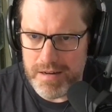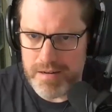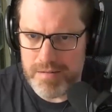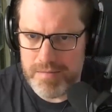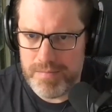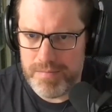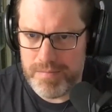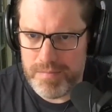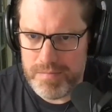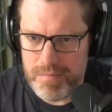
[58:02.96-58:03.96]
and
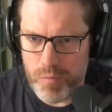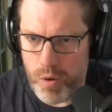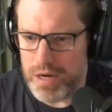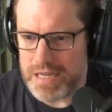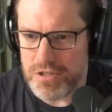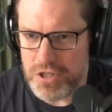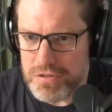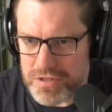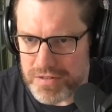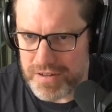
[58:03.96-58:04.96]
wanting
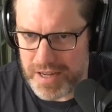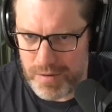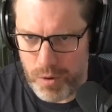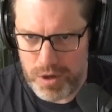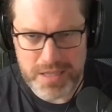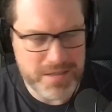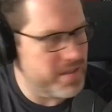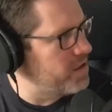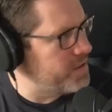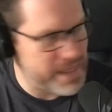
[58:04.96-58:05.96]
to do stuff again and
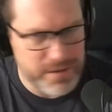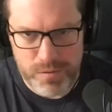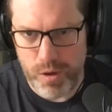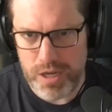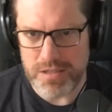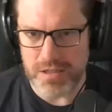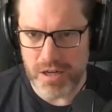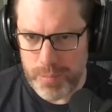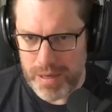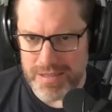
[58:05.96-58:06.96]
wanting to go out and wanting
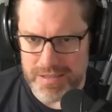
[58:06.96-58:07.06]
to go